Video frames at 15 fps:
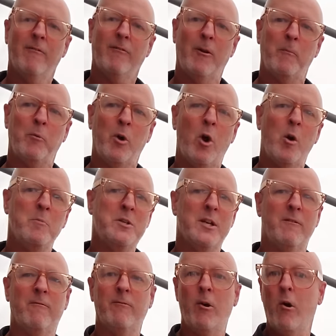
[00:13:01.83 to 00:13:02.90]
from Rome
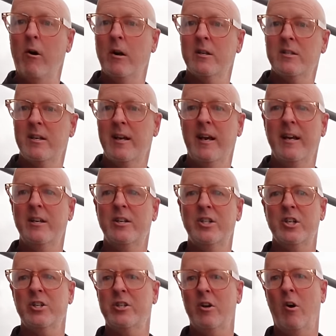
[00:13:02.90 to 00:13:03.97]
to Florence in
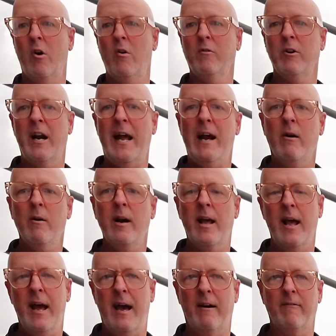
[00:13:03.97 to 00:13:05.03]
just over an hour and
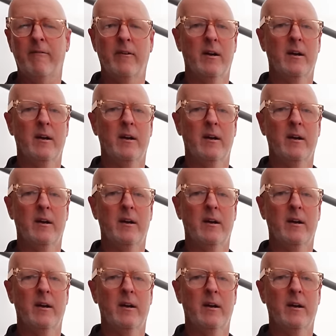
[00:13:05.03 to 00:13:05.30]
a half.